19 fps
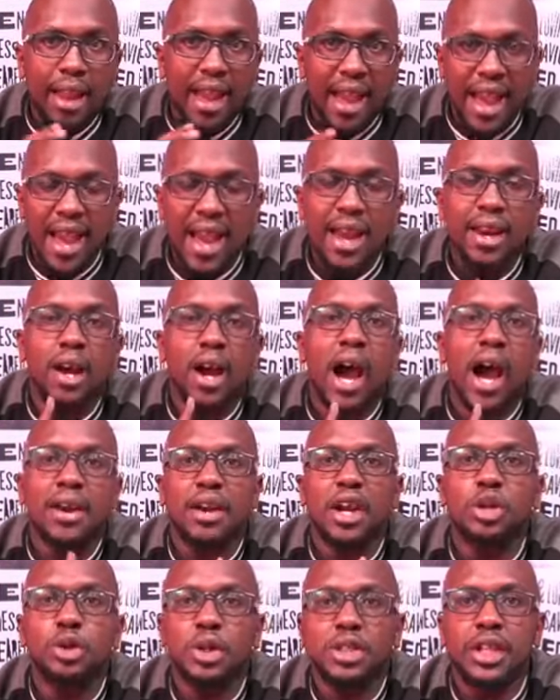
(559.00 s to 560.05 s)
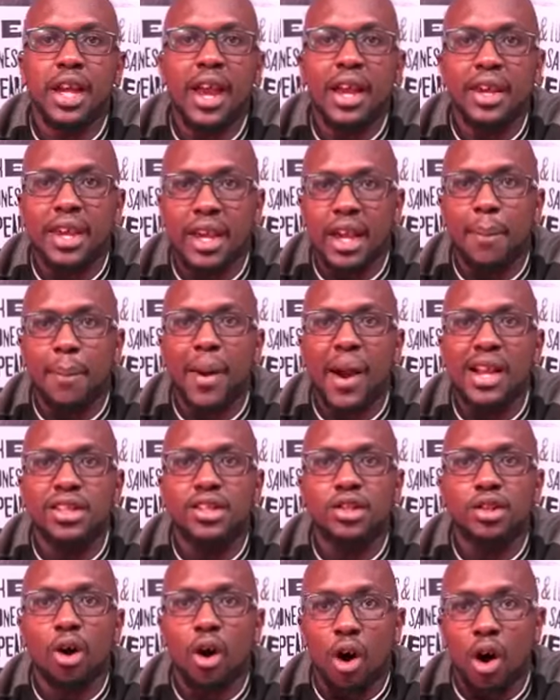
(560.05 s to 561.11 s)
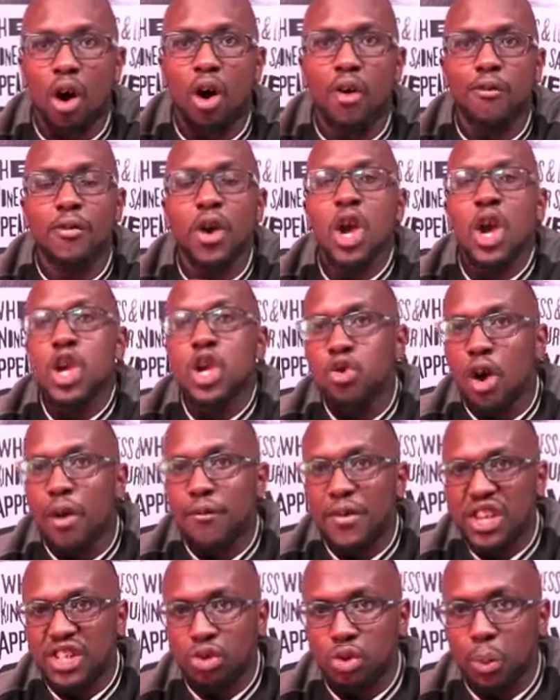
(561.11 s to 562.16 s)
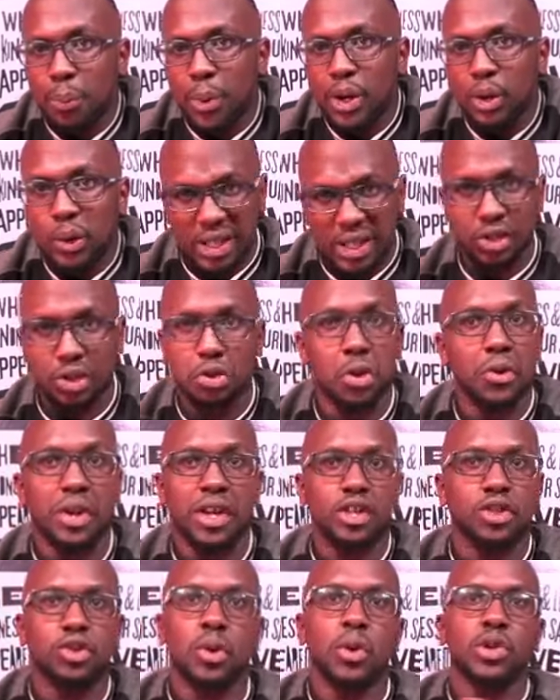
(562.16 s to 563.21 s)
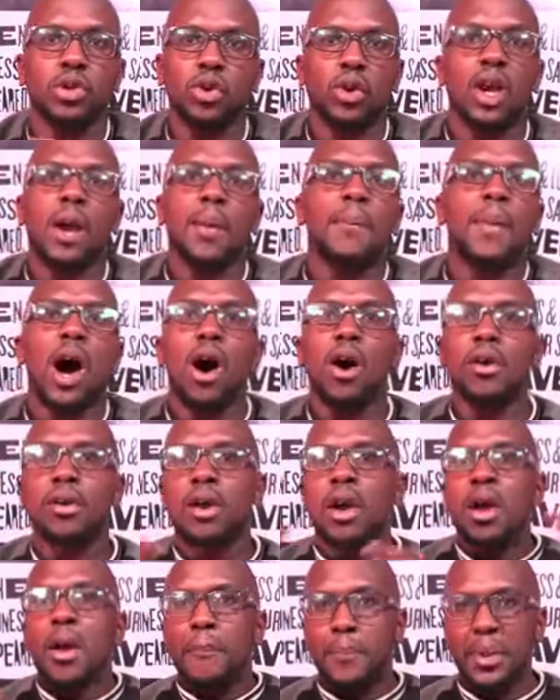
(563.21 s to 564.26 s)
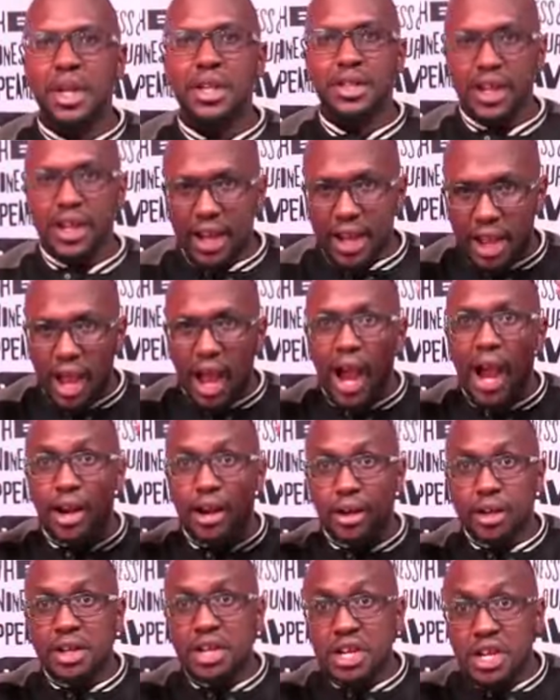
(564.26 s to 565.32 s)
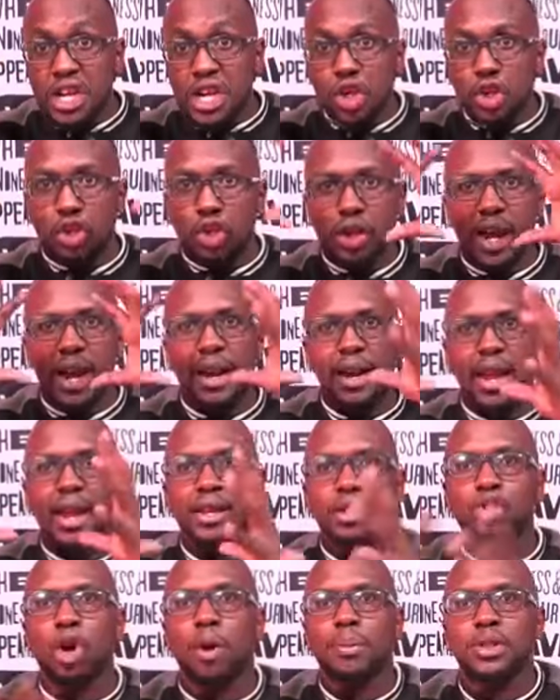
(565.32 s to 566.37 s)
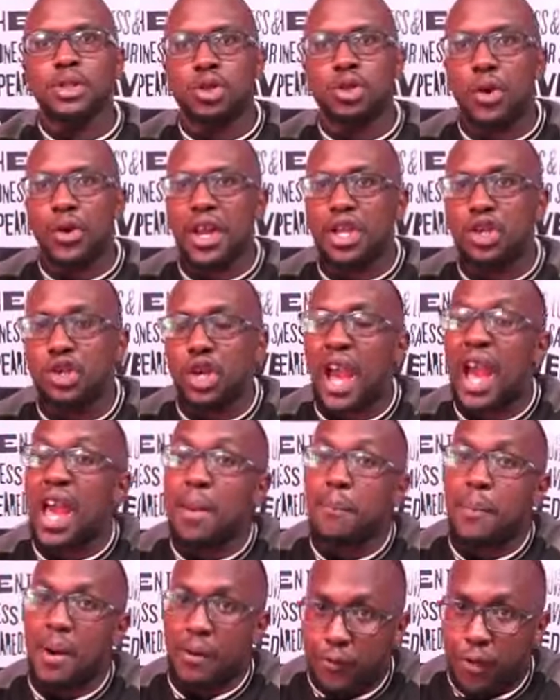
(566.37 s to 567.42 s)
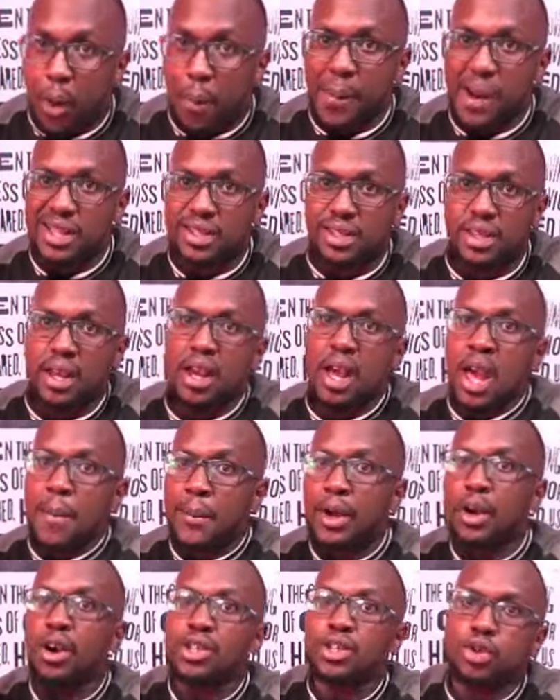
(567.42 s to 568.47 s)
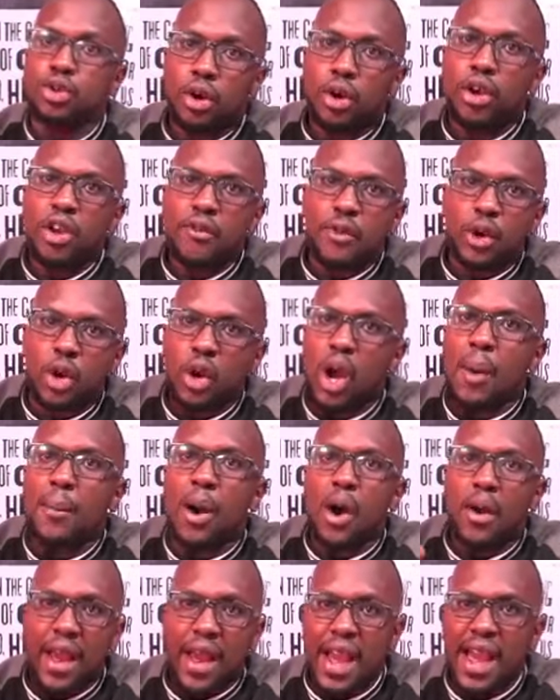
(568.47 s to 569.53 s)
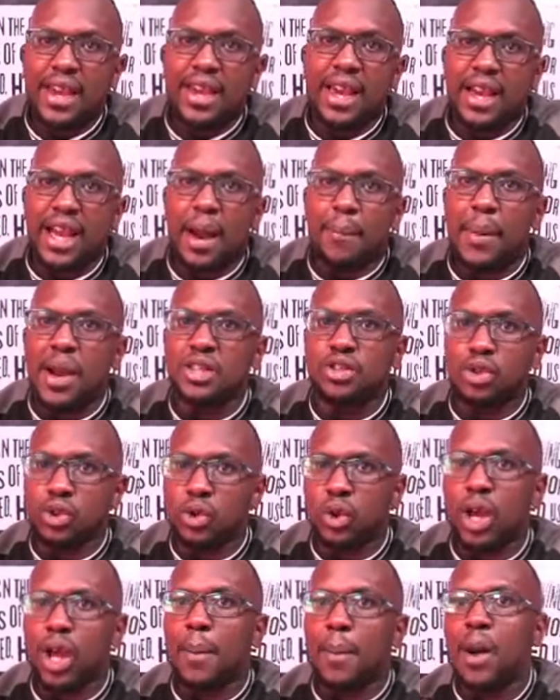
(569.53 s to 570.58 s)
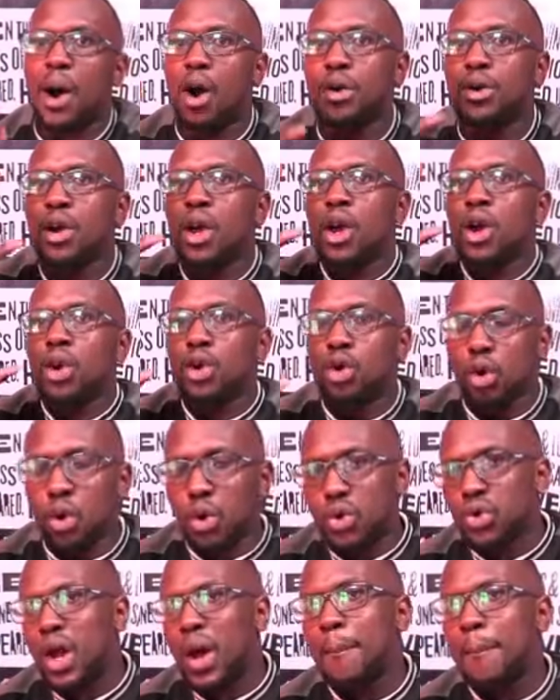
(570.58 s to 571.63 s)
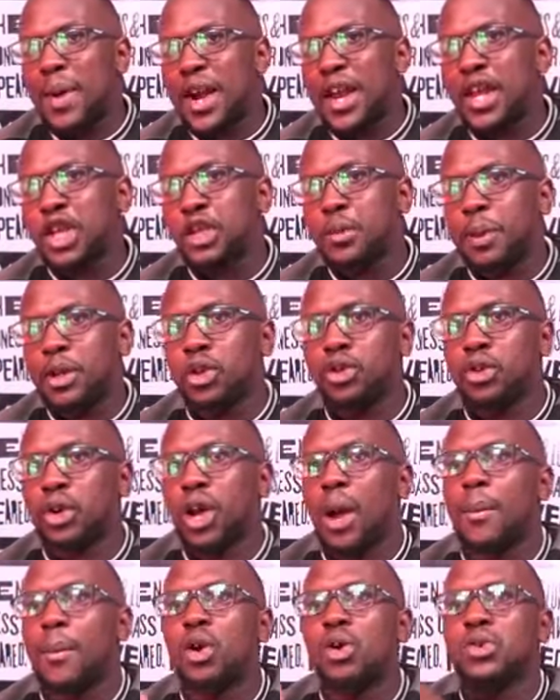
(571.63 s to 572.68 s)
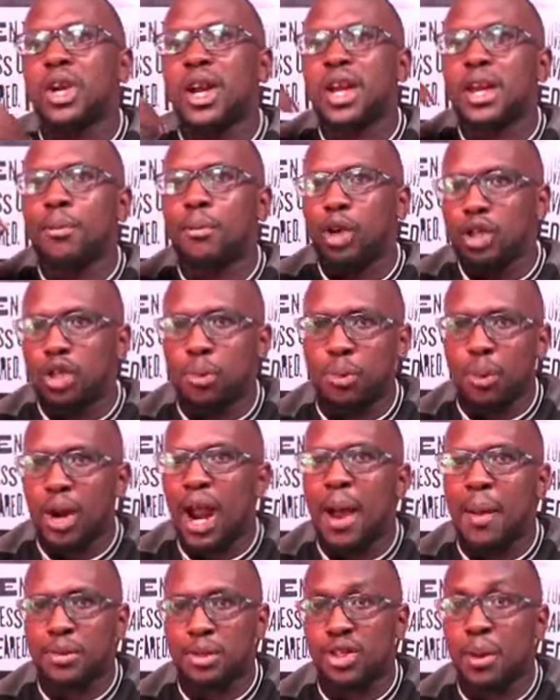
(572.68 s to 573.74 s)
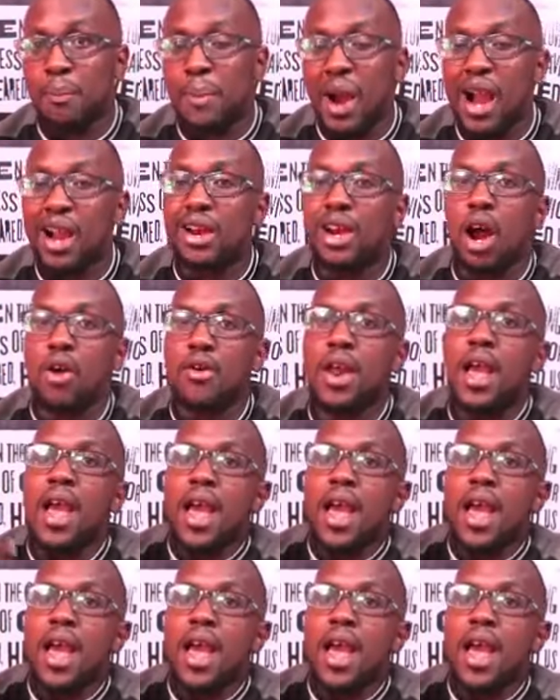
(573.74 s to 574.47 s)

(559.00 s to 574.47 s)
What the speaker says: and 128 gigabytes of UFS 2.1 storage. So we're talking about pretty niche and top storage and performance. Because if you're talking about 8 gigabytes, you're talking about good RAM management, you're talking about running multiple apps in the background,